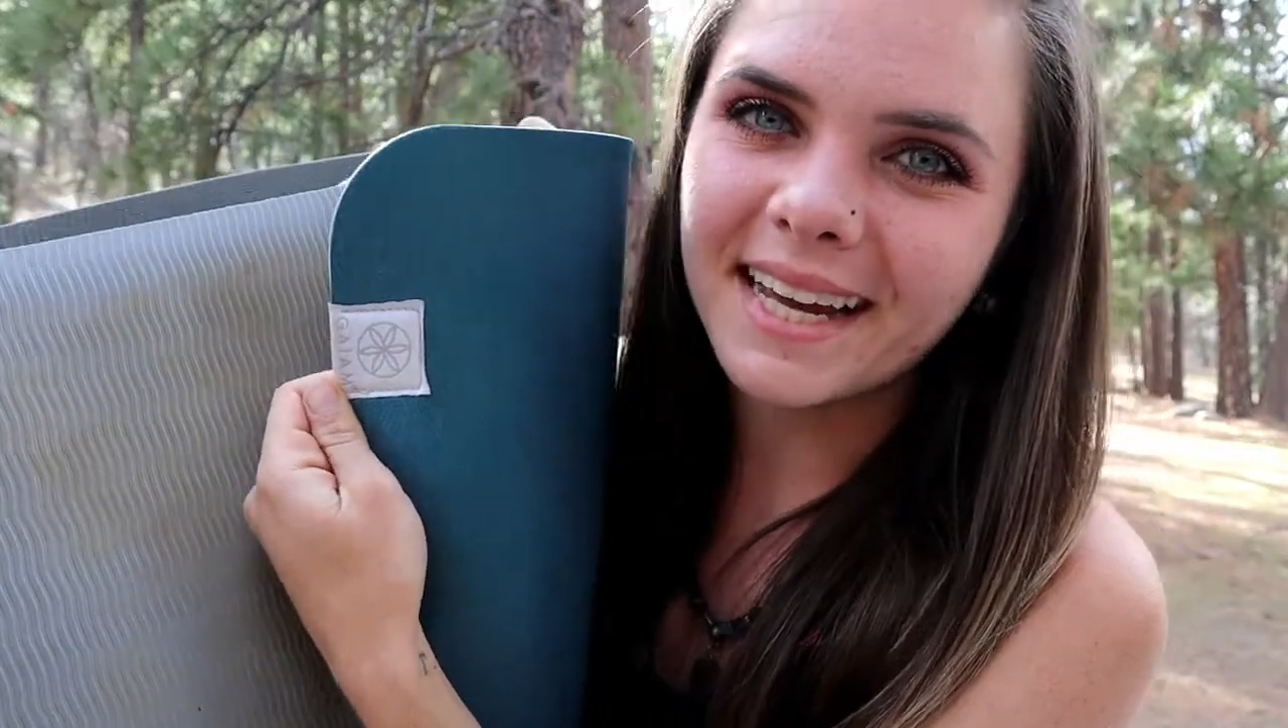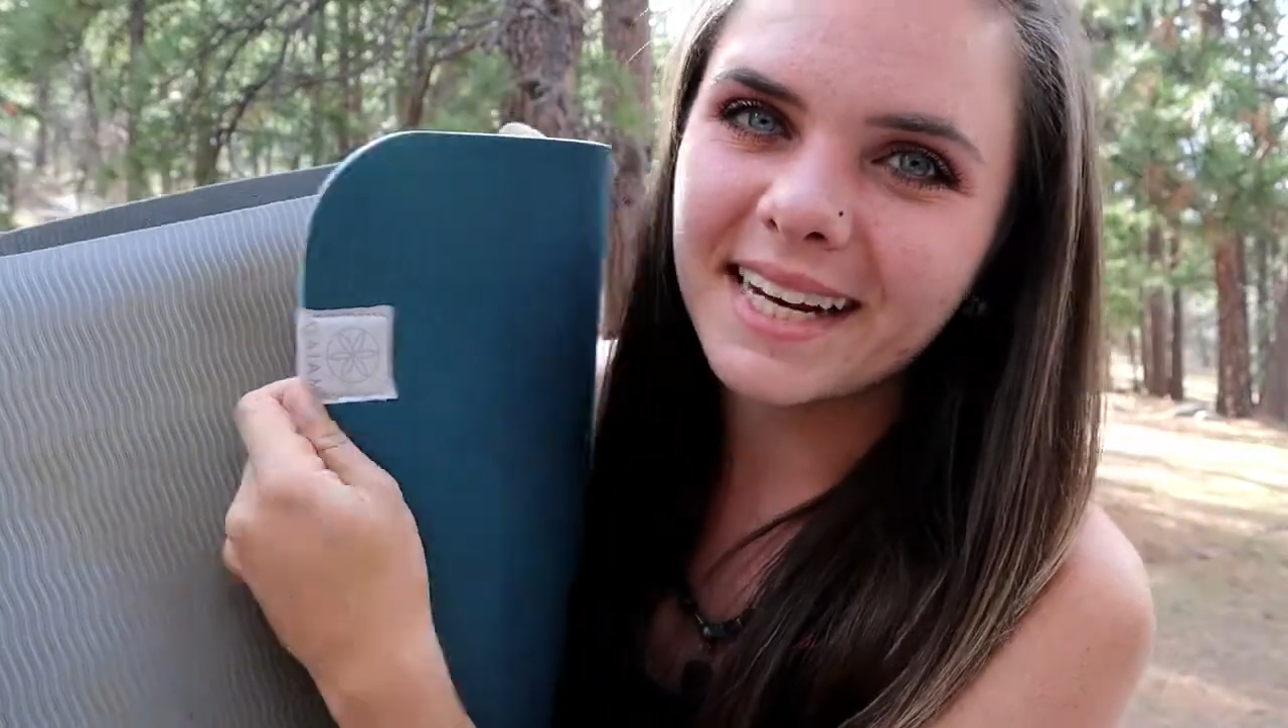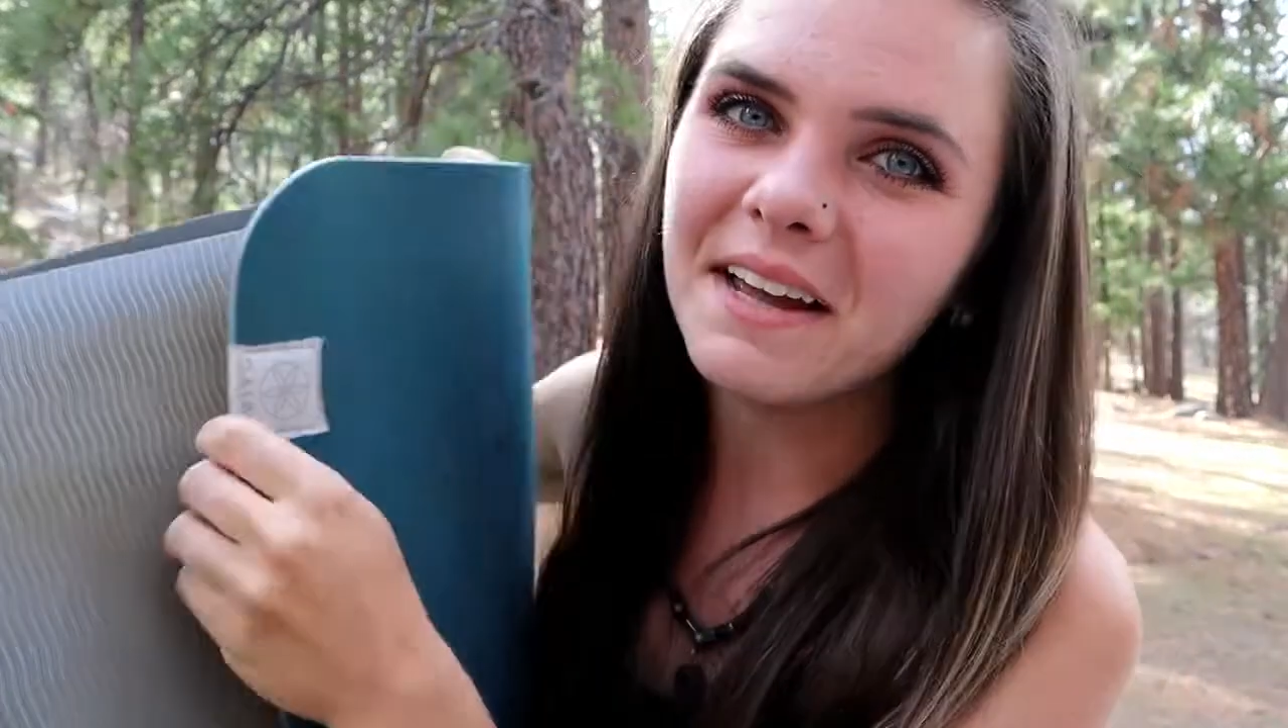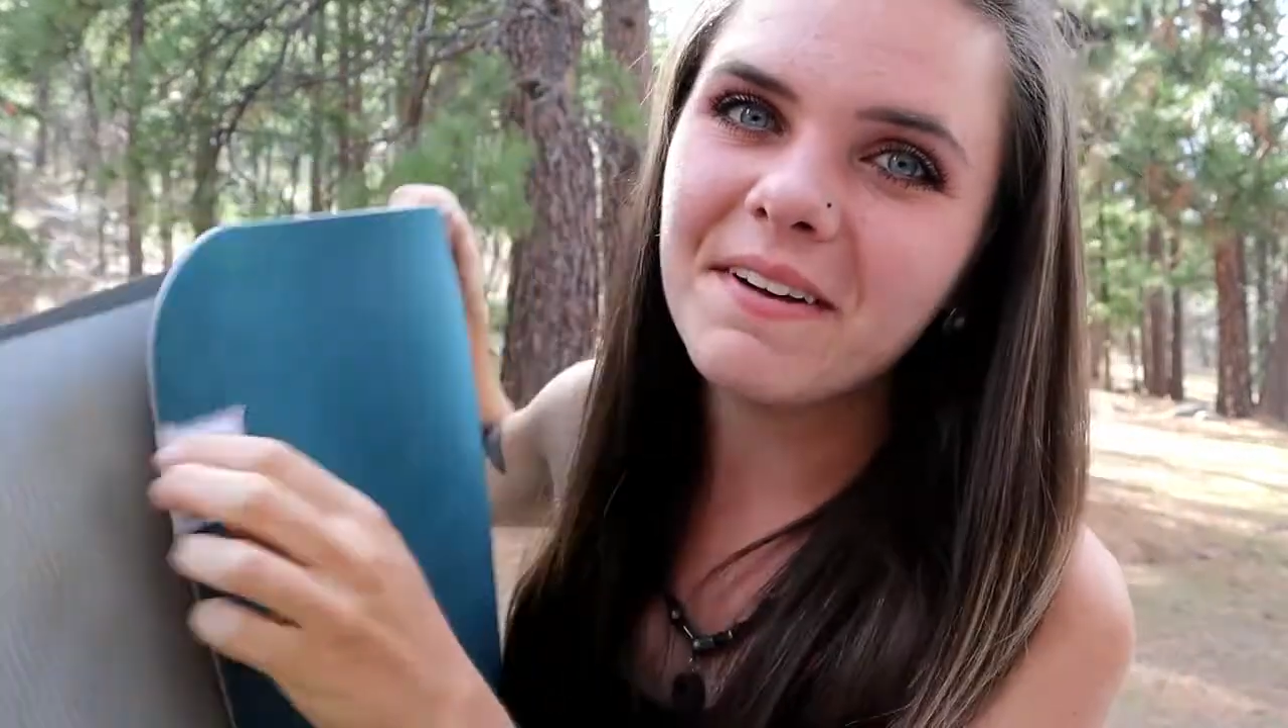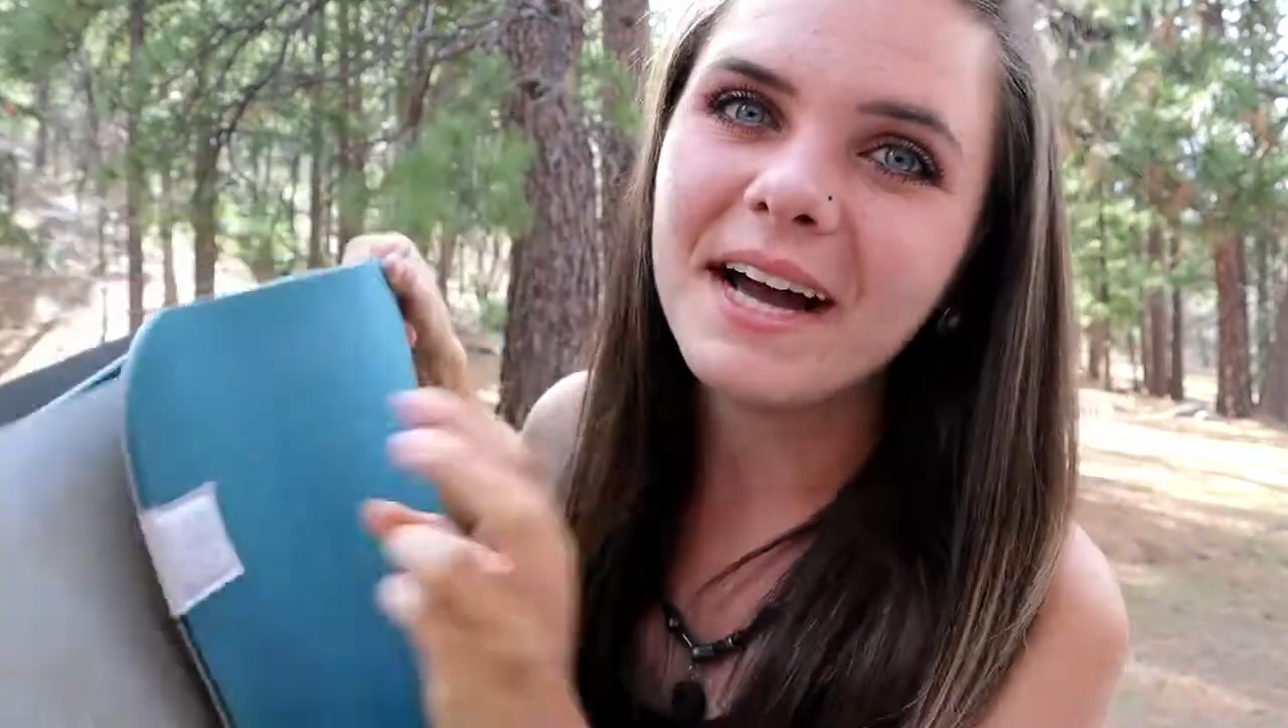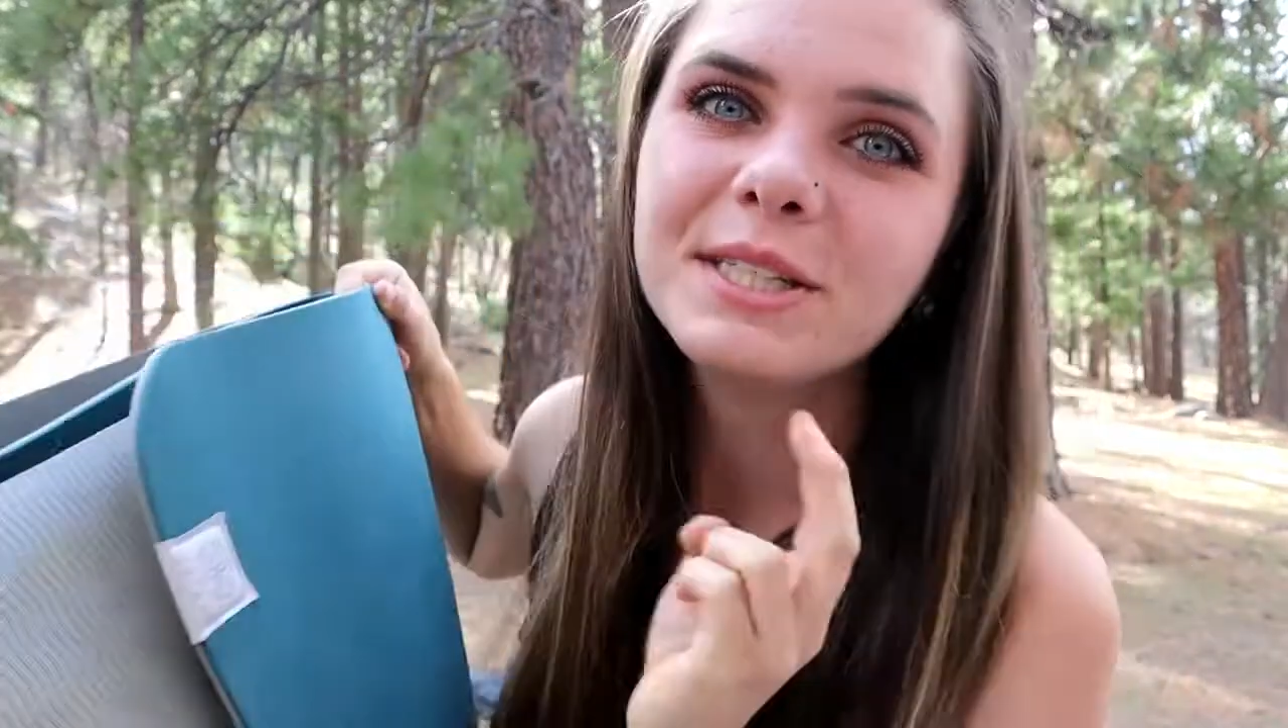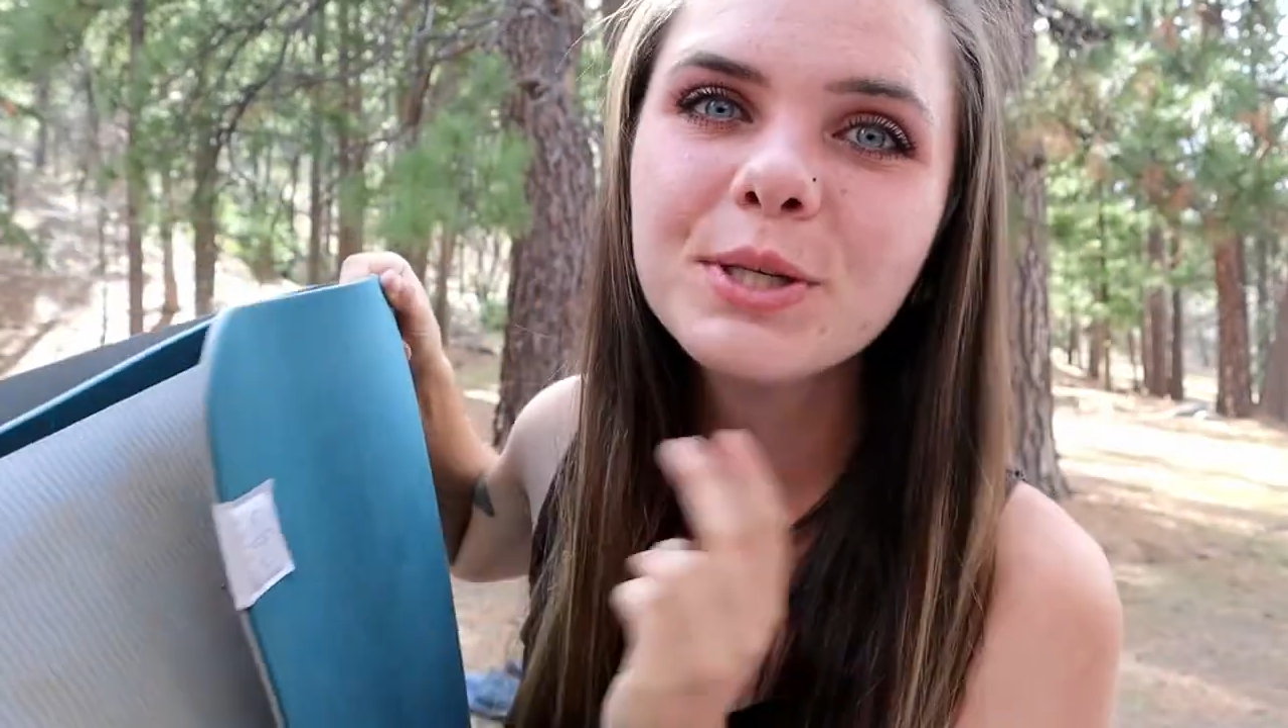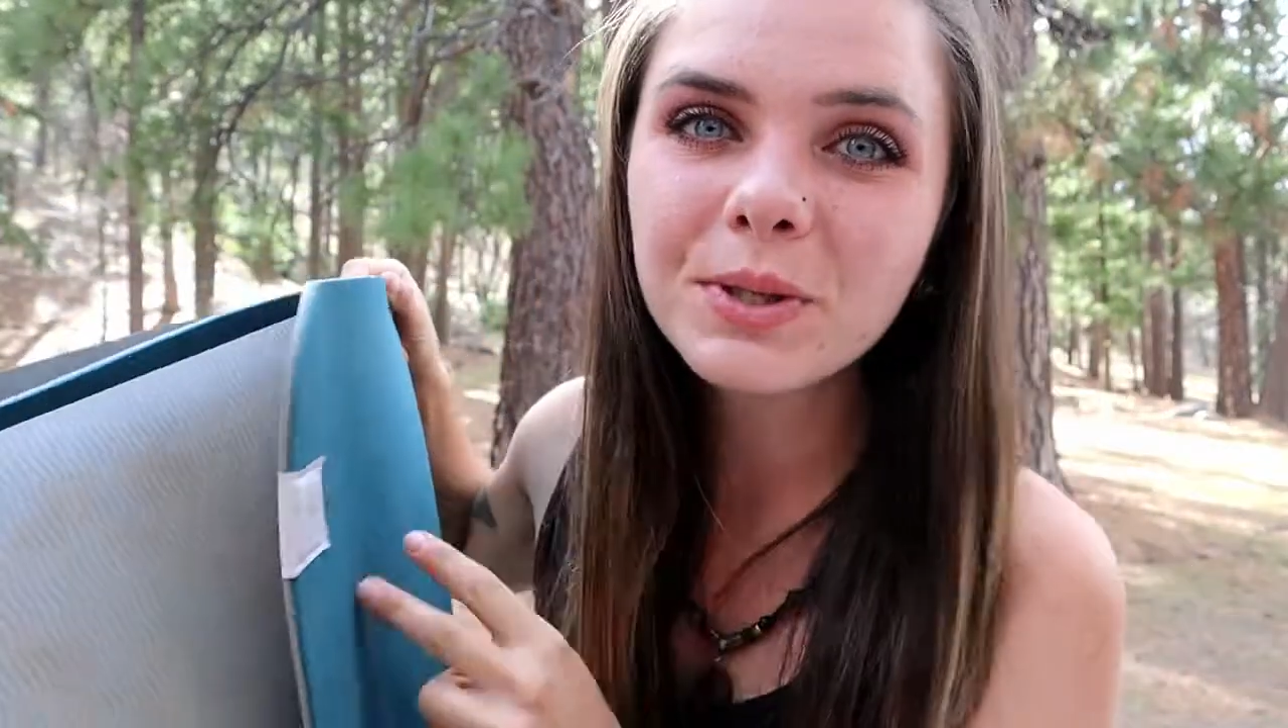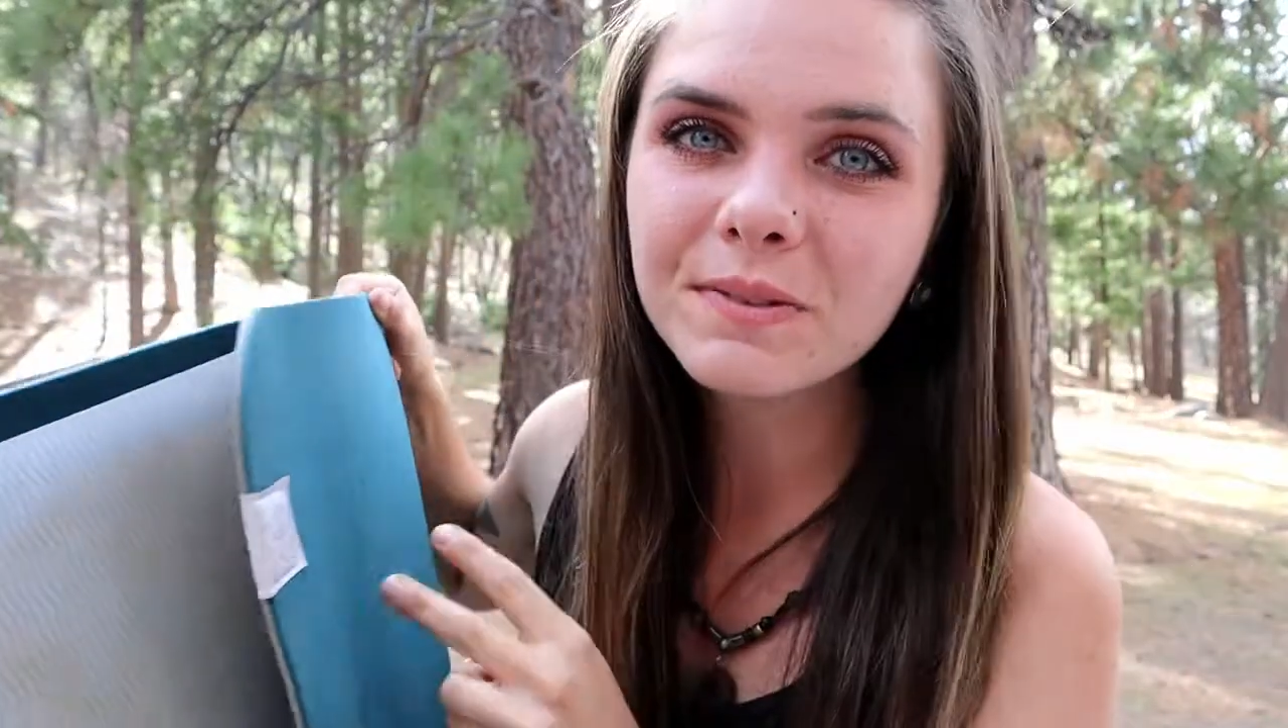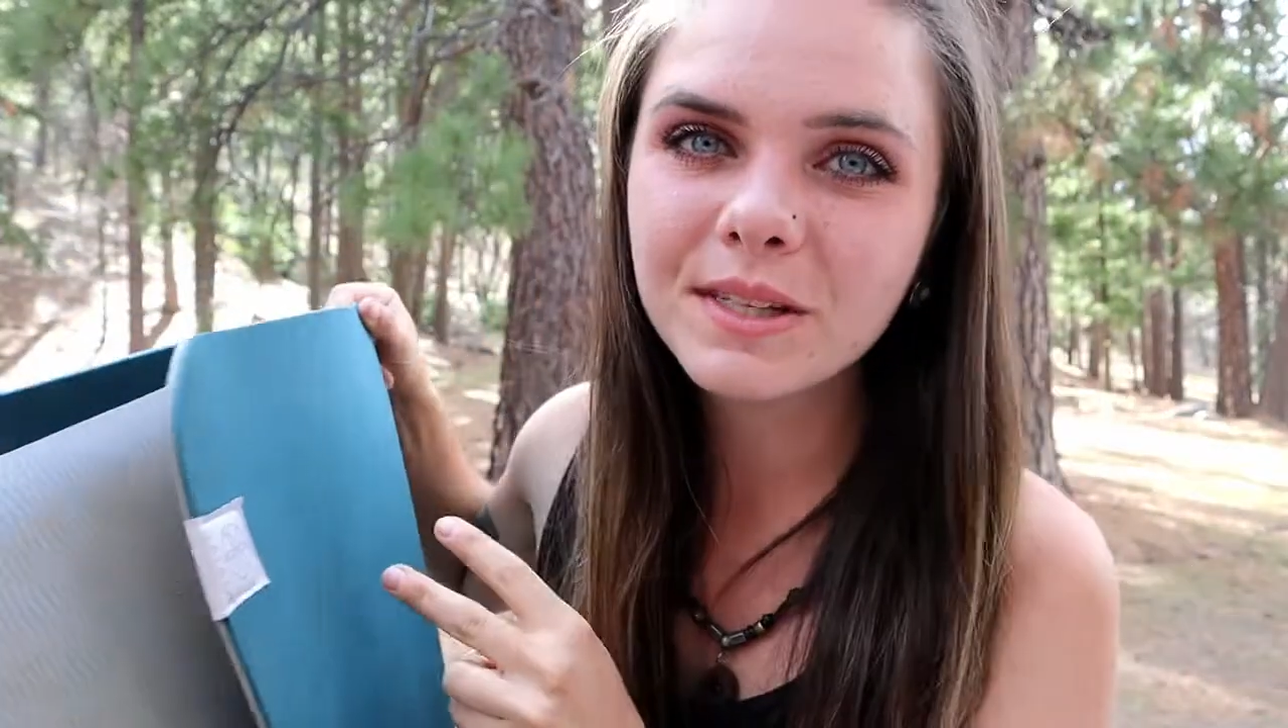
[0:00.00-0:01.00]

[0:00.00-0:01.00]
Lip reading: and I've had 2